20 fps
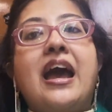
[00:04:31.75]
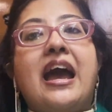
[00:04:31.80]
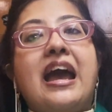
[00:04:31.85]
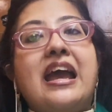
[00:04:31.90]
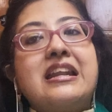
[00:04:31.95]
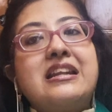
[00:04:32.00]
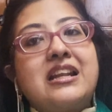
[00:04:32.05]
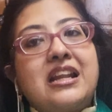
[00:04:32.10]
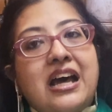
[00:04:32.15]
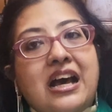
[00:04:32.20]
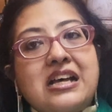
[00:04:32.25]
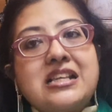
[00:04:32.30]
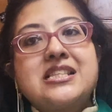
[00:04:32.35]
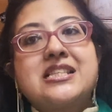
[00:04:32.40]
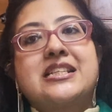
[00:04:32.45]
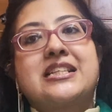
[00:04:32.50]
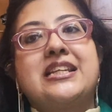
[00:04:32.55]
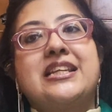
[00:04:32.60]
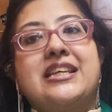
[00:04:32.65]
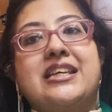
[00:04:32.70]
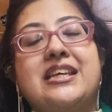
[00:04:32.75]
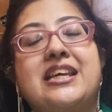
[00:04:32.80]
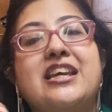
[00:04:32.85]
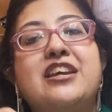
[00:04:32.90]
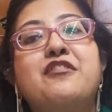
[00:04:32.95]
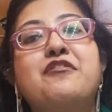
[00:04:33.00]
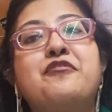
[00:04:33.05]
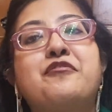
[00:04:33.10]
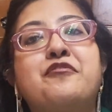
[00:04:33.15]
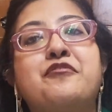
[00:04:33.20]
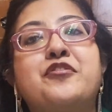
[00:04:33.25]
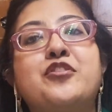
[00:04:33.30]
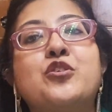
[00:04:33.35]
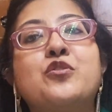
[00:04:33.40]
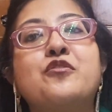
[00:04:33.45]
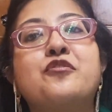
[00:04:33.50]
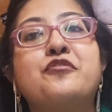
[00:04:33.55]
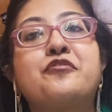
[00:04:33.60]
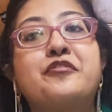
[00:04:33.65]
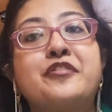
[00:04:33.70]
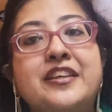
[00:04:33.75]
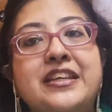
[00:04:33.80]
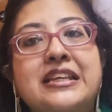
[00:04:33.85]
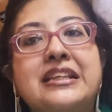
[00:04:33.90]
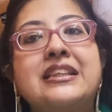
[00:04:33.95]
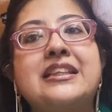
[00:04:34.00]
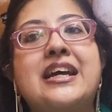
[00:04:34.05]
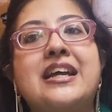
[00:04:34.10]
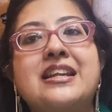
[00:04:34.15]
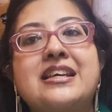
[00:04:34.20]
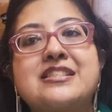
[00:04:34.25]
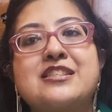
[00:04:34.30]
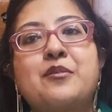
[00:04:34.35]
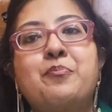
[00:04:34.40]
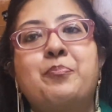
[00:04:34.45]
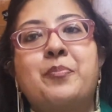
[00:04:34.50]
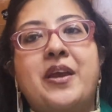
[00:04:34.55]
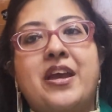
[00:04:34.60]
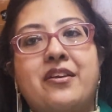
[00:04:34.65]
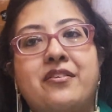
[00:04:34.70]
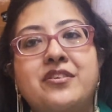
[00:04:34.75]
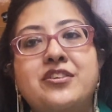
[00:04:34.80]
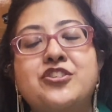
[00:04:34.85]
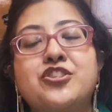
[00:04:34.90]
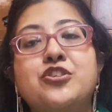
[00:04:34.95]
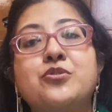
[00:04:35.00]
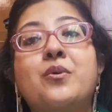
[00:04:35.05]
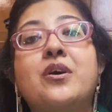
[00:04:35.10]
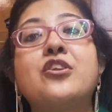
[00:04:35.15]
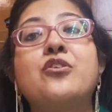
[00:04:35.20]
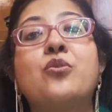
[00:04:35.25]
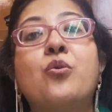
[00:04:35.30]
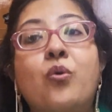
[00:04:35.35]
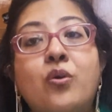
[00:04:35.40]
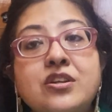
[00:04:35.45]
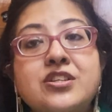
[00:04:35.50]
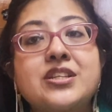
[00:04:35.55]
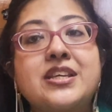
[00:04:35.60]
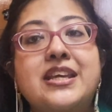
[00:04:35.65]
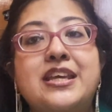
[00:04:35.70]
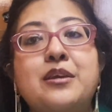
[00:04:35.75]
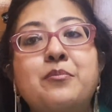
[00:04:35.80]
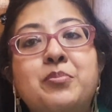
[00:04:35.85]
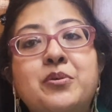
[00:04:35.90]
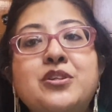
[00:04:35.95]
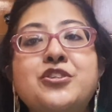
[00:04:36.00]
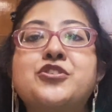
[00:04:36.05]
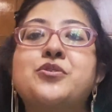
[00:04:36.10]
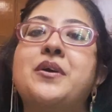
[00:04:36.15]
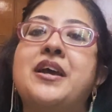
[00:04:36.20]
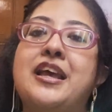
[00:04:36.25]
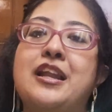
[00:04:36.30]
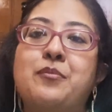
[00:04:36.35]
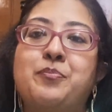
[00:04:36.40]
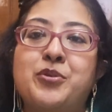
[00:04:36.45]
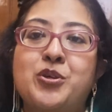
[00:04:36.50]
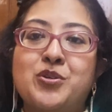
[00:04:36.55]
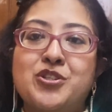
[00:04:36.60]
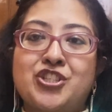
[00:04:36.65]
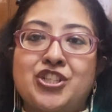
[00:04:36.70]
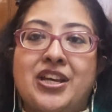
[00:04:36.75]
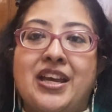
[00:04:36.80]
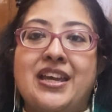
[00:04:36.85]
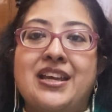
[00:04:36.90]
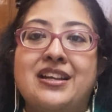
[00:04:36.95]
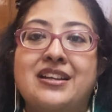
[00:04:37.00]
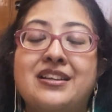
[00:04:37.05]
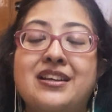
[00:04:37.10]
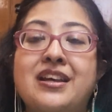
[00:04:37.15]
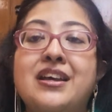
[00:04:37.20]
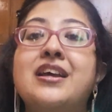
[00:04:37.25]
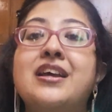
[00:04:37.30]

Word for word: And lastly, if you feel that as a parent you are not able to help your child,